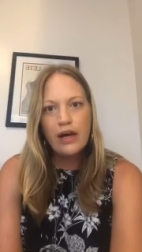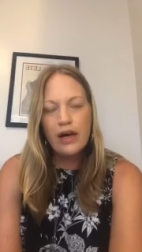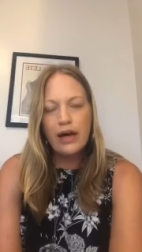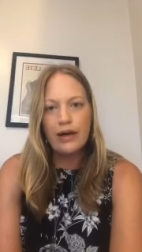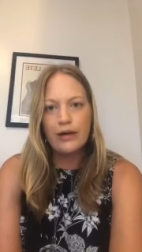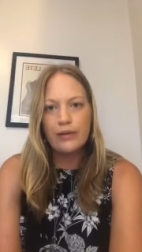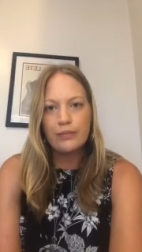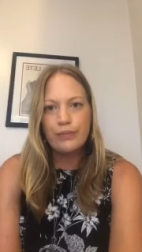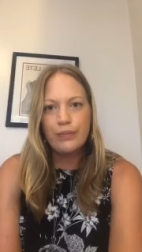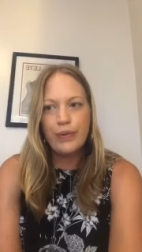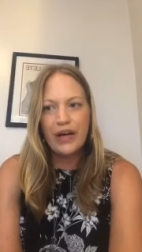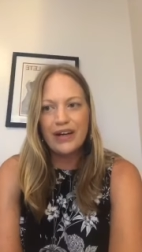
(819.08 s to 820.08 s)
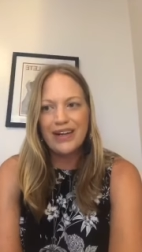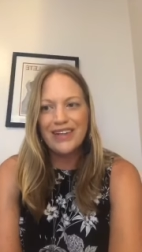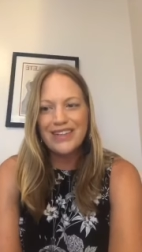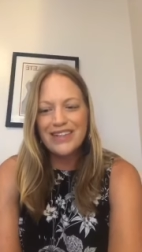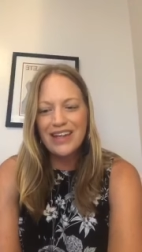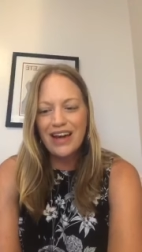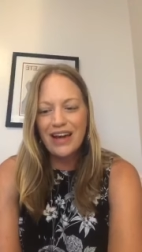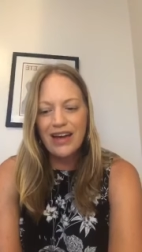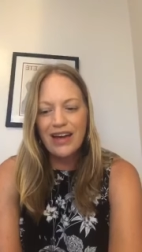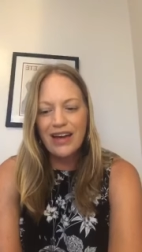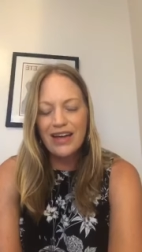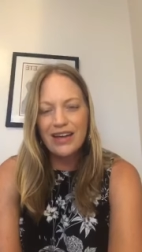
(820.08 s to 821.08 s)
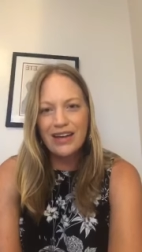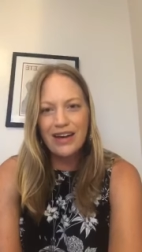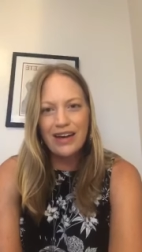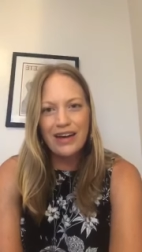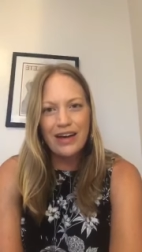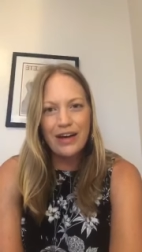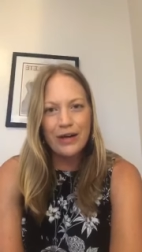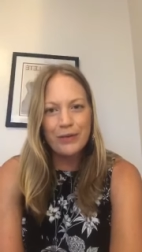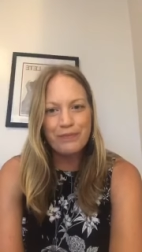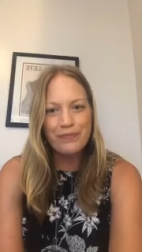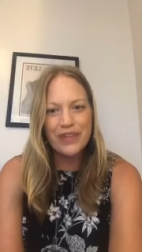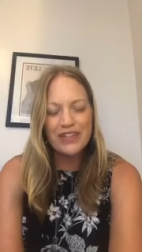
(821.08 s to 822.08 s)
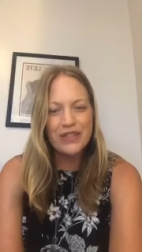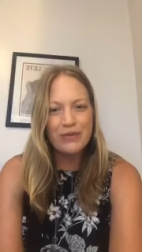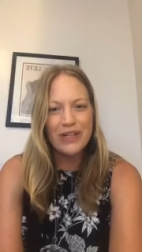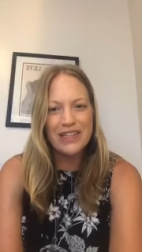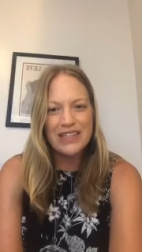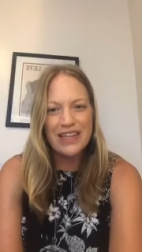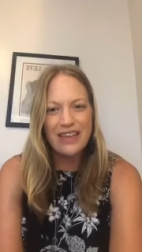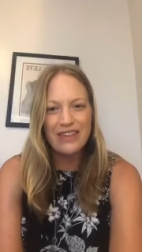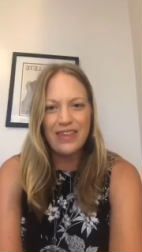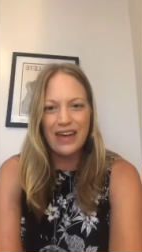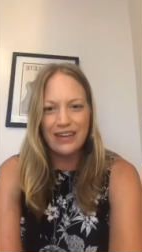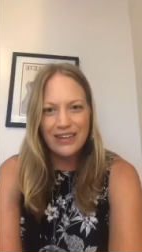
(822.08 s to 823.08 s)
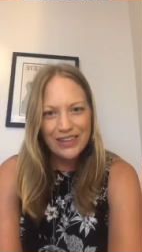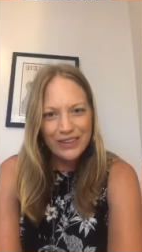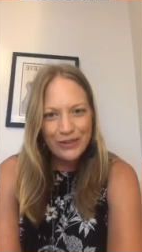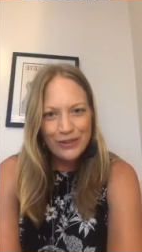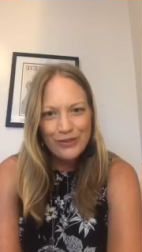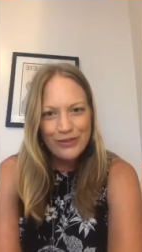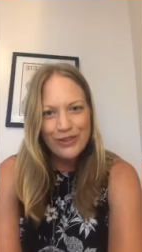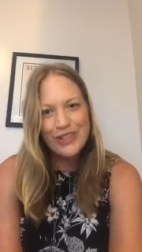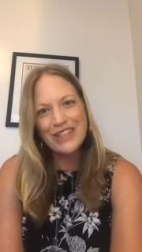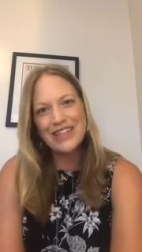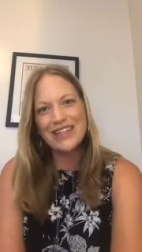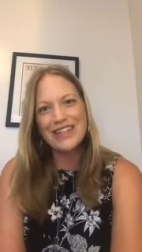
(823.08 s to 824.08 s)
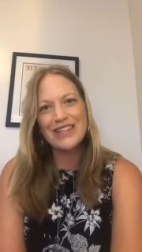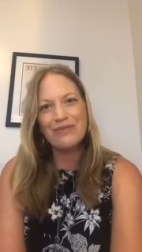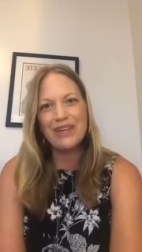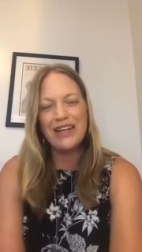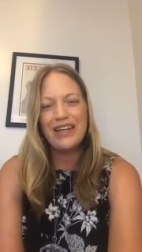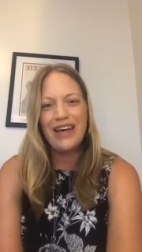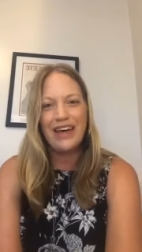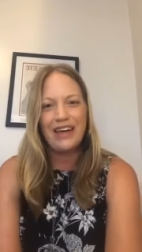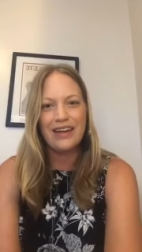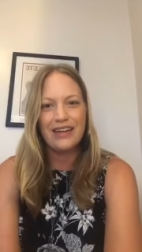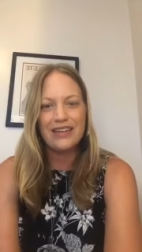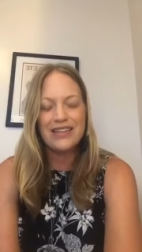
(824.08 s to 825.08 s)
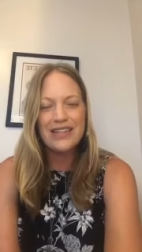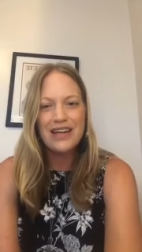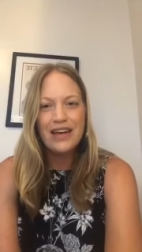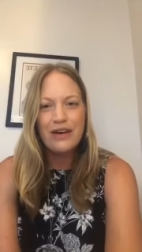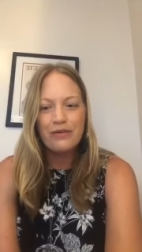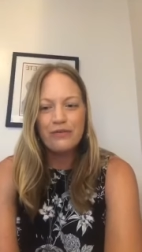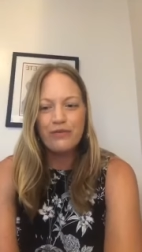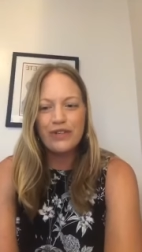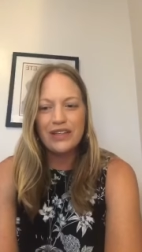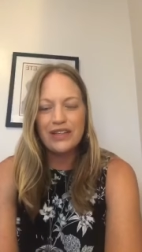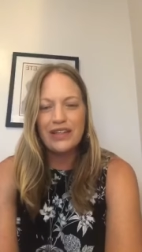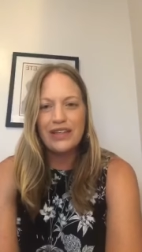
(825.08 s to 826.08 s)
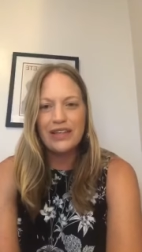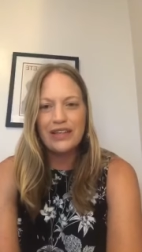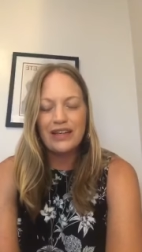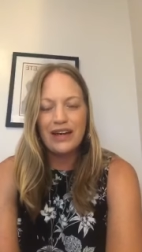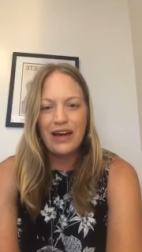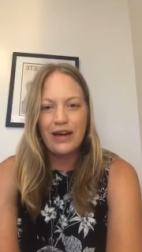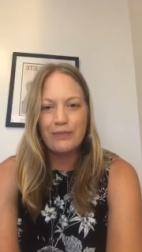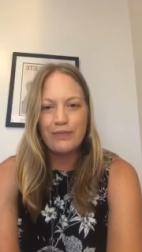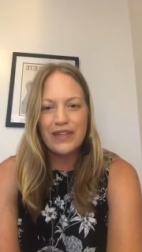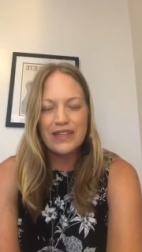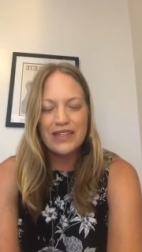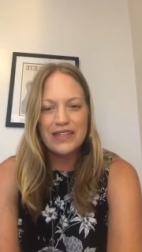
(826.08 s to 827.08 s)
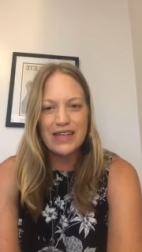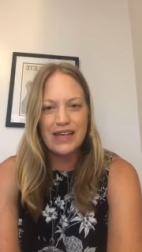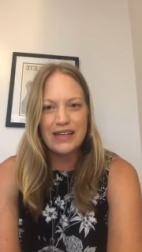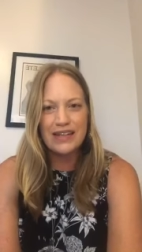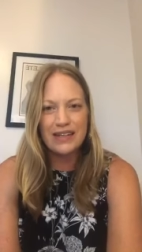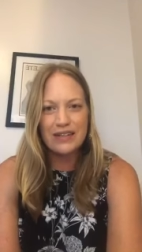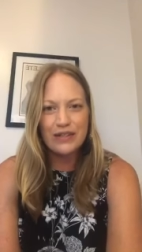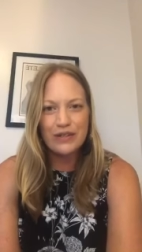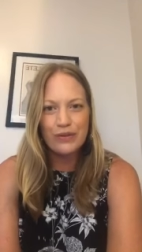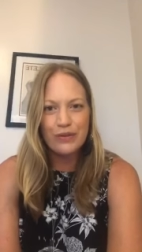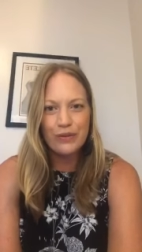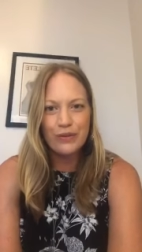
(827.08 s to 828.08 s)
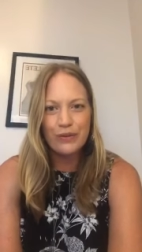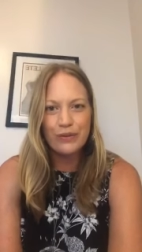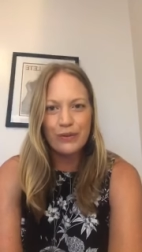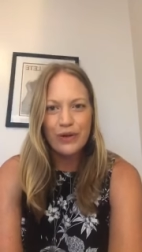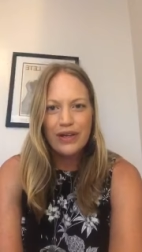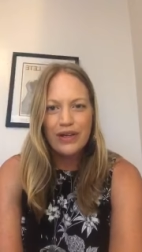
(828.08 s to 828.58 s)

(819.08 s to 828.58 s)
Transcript: Um, but I um, just want to say thank you for listening to me and really um, excited to